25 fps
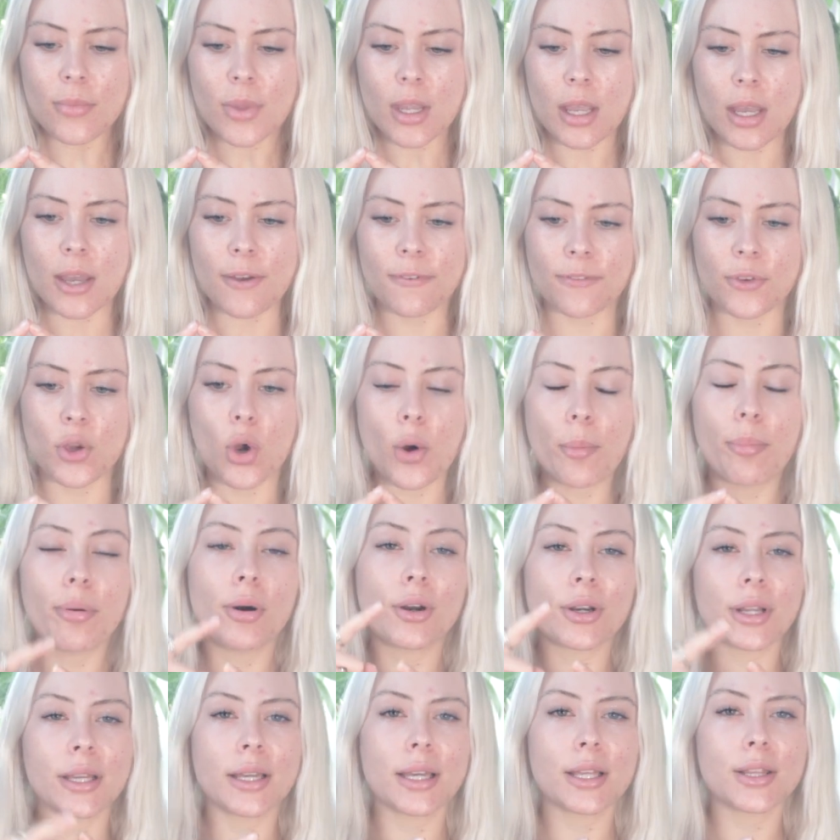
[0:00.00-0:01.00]
if you're
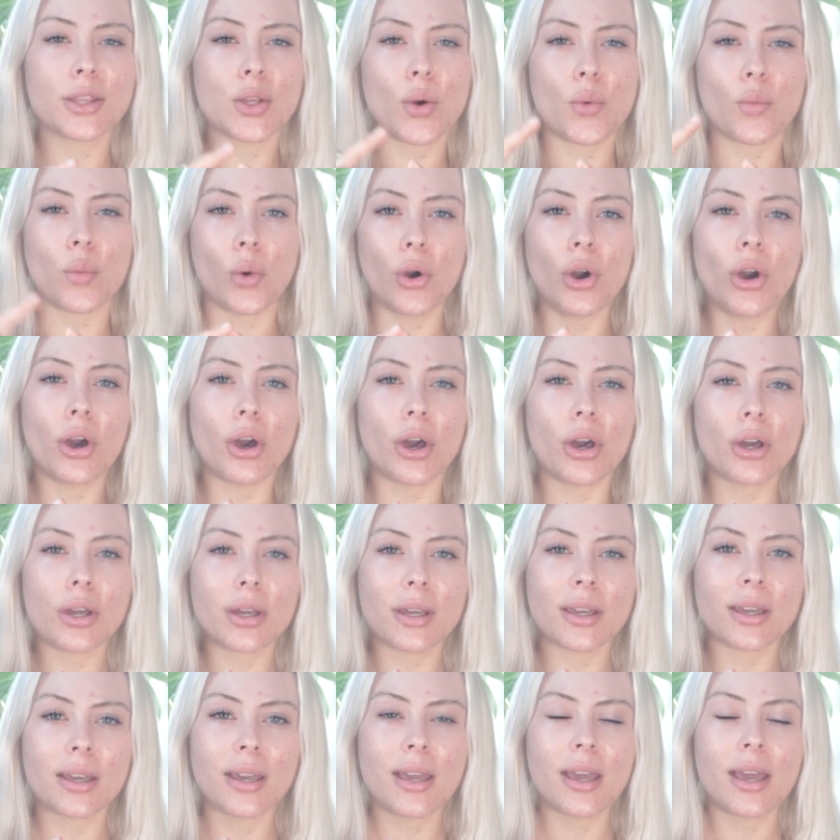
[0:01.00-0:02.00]
putting in the
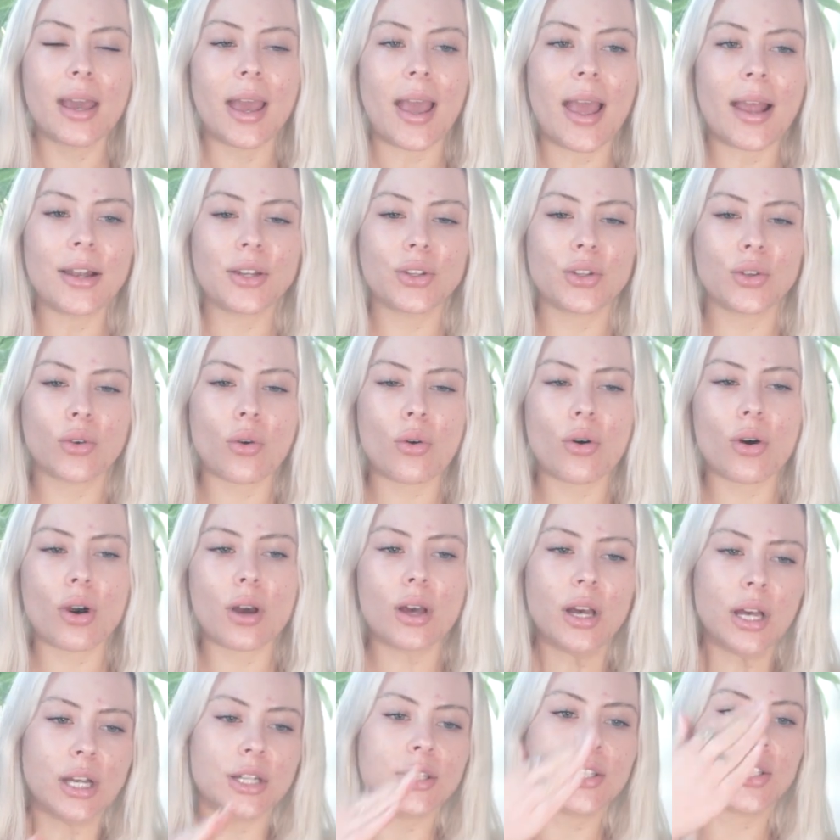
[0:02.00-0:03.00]
work and you're
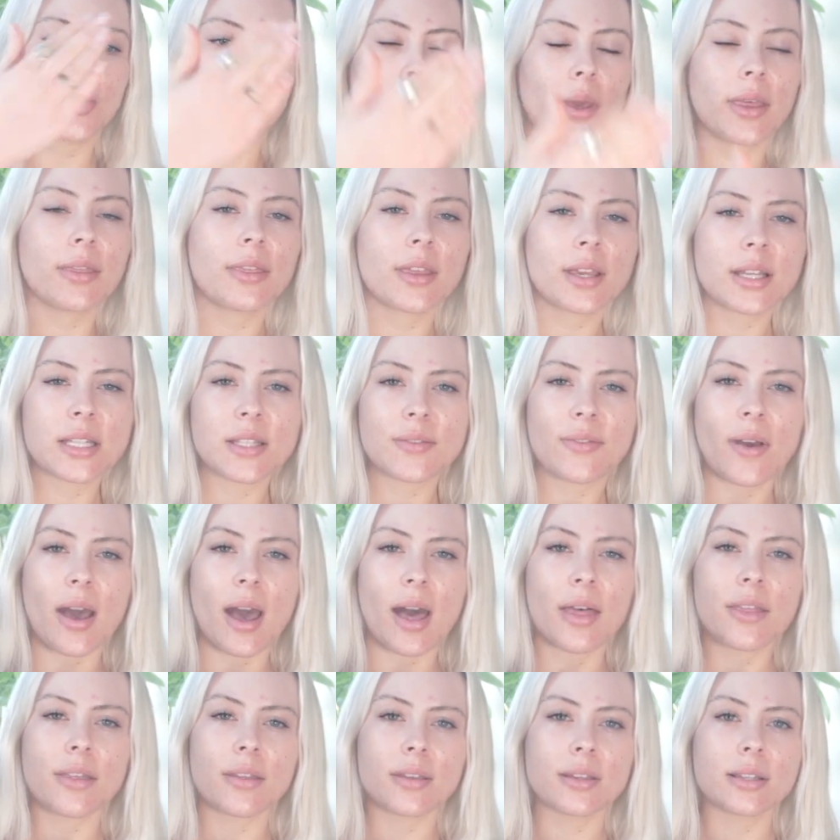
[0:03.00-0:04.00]
doing things for
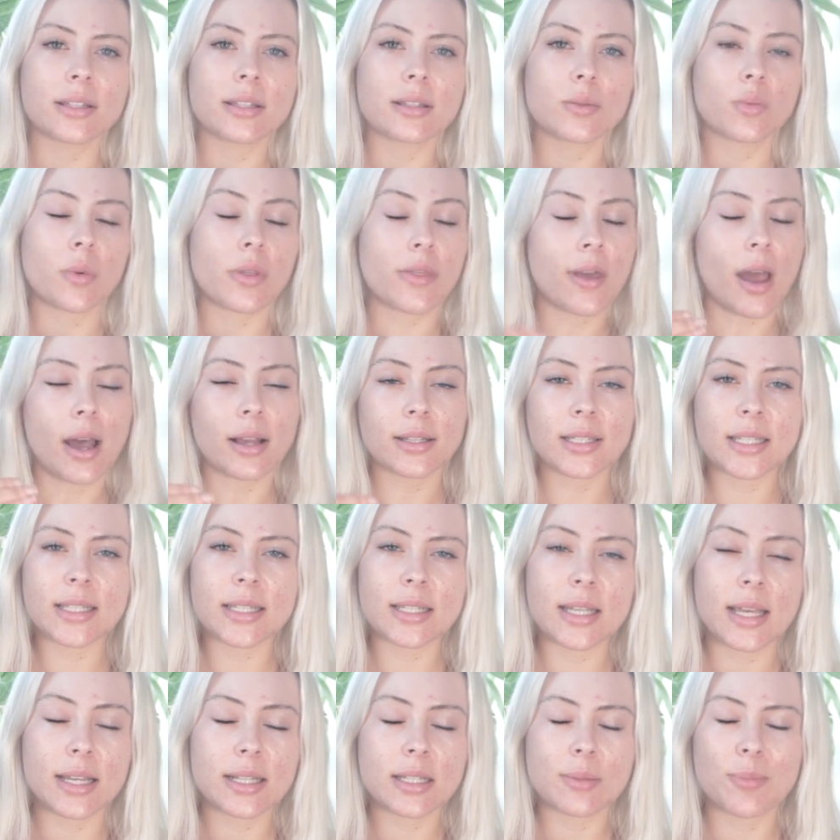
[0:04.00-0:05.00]
others without
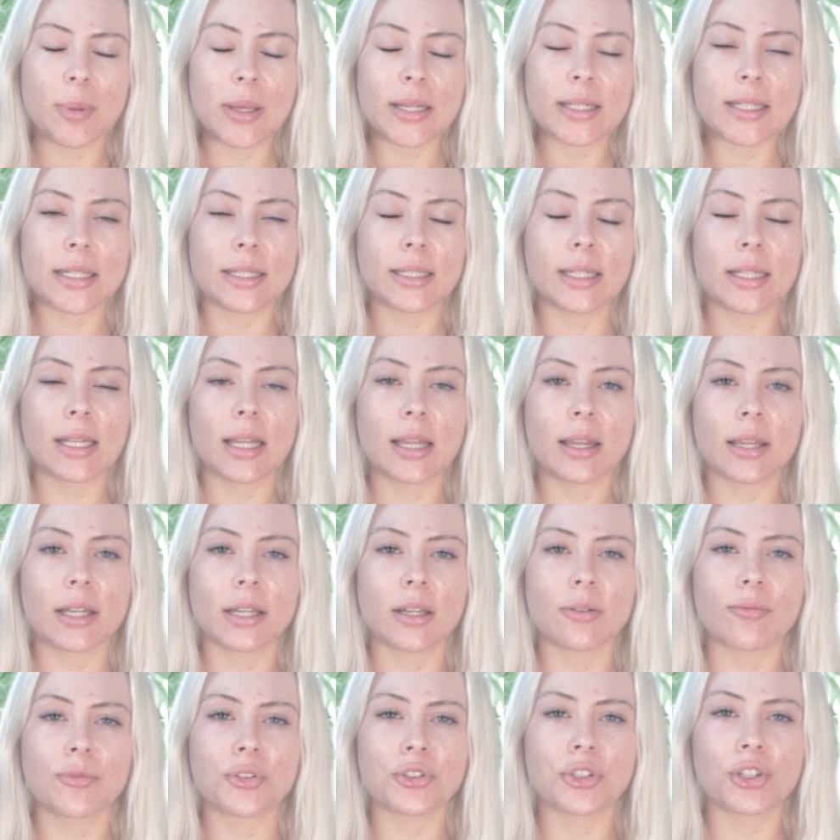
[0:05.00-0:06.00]
expecting anything
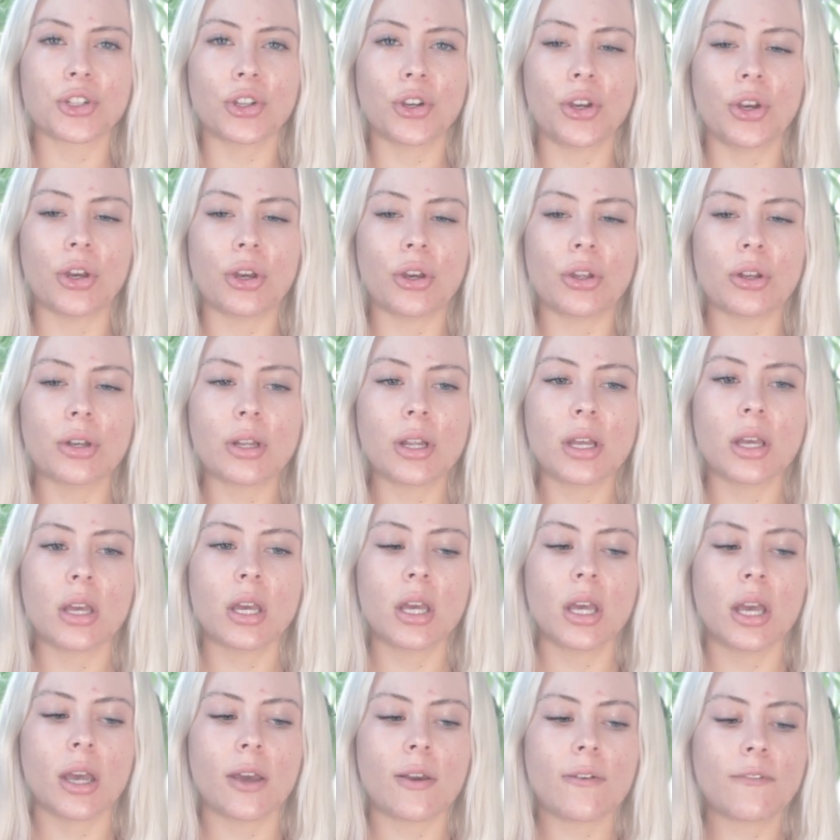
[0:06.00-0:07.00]
in return,
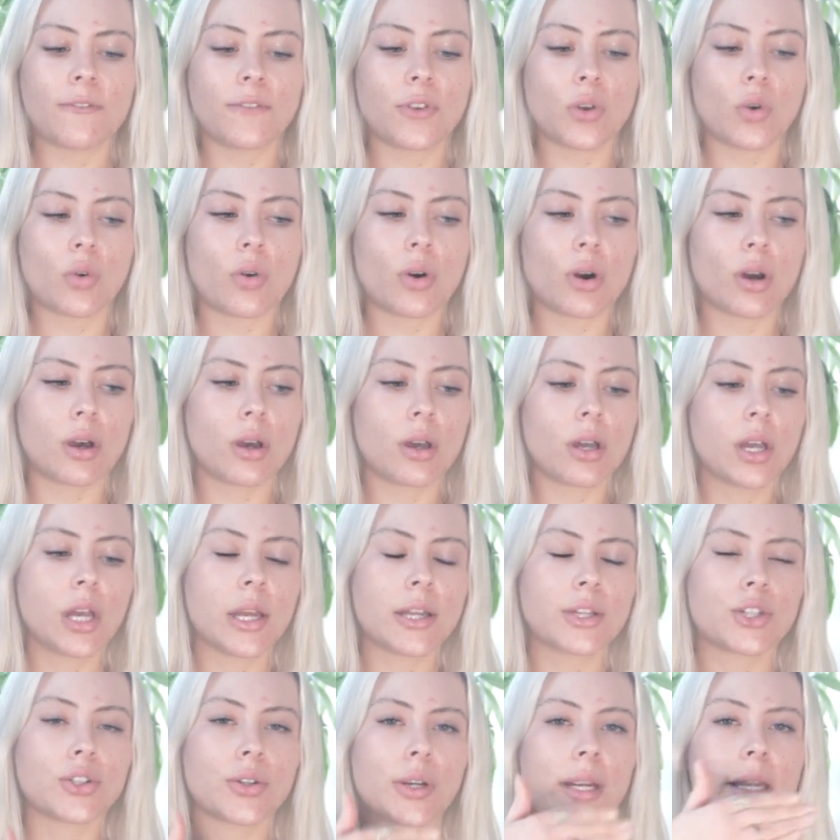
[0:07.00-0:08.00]
if you're
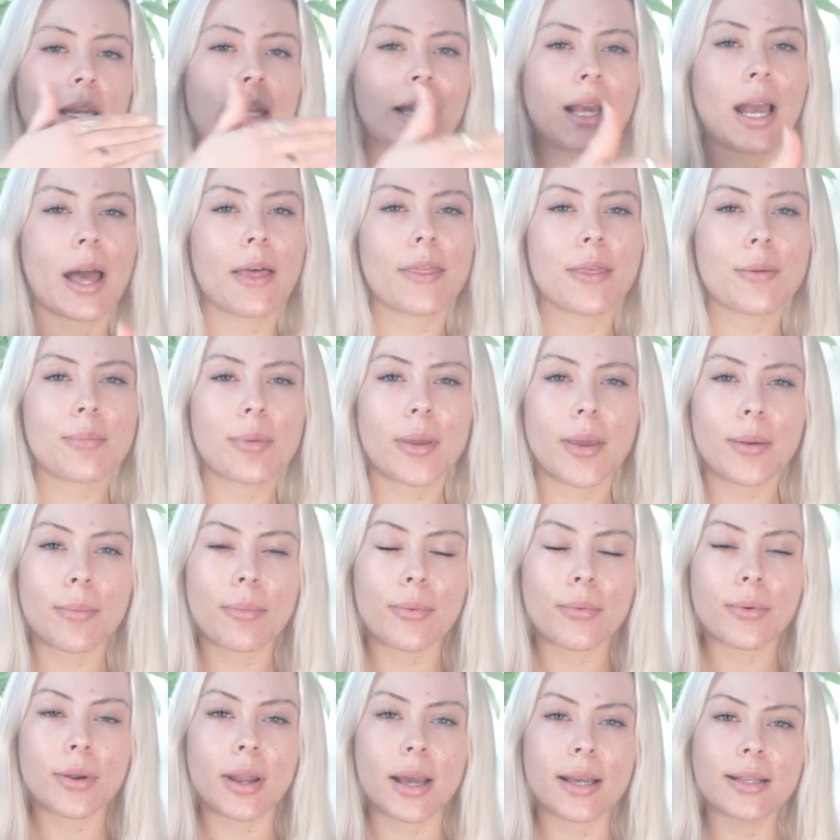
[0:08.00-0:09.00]
treating other
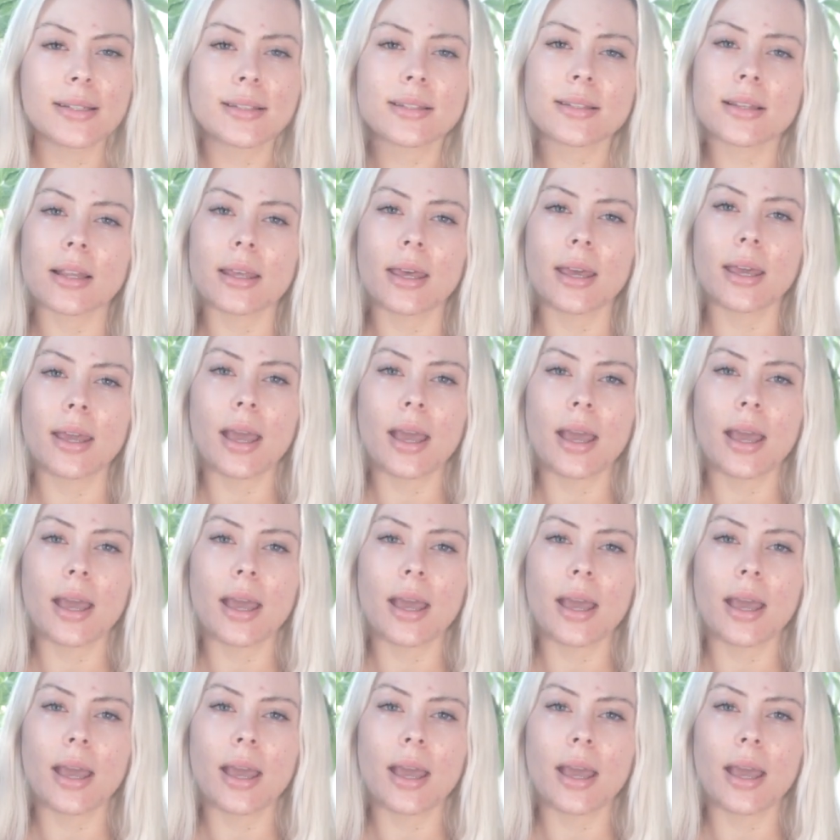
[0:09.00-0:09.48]
people nicely